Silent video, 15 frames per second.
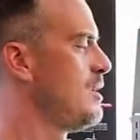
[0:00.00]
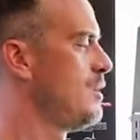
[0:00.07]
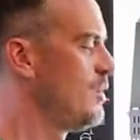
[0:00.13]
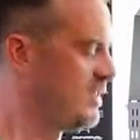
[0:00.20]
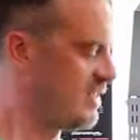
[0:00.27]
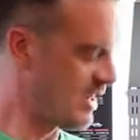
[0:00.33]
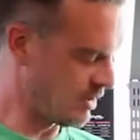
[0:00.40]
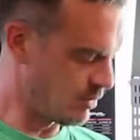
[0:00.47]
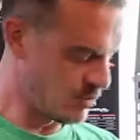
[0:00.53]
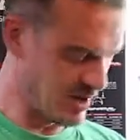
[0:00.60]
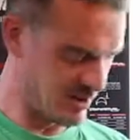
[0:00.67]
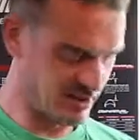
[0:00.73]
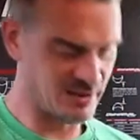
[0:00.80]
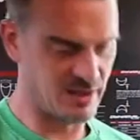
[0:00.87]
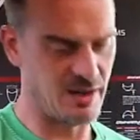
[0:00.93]
We check
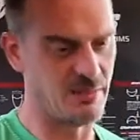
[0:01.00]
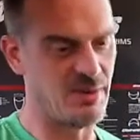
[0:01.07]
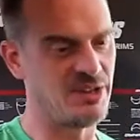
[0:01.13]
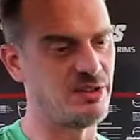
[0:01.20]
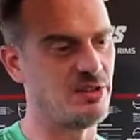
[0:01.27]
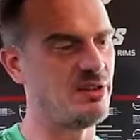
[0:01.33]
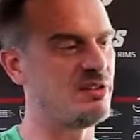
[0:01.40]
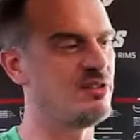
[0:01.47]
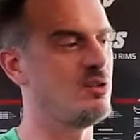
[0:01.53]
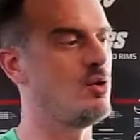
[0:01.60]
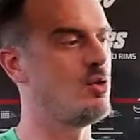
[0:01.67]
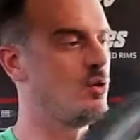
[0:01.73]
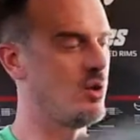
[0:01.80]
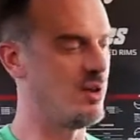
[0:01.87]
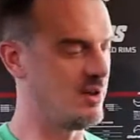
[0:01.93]
around the tire, make sure there's
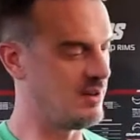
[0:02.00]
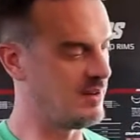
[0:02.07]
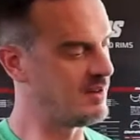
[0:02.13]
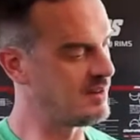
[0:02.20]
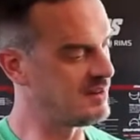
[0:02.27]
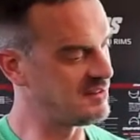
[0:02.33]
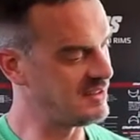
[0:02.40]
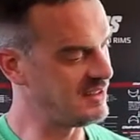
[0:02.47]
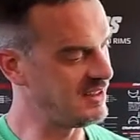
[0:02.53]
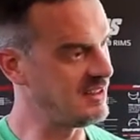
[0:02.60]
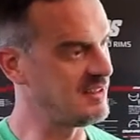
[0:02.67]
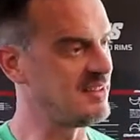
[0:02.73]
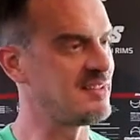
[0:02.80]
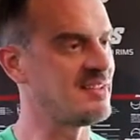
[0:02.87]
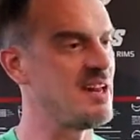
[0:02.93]
no
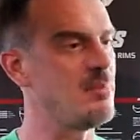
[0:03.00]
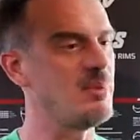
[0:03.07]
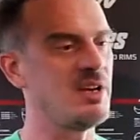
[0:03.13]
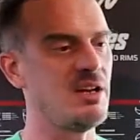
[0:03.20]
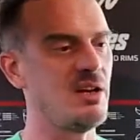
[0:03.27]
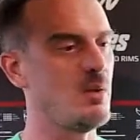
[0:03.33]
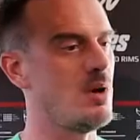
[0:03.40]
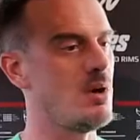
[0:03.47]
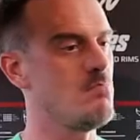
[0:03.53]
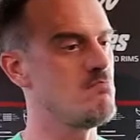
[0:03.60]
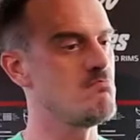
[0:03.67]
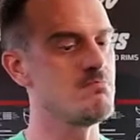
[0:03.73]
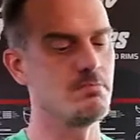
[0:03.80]
sealant escaping anywhere.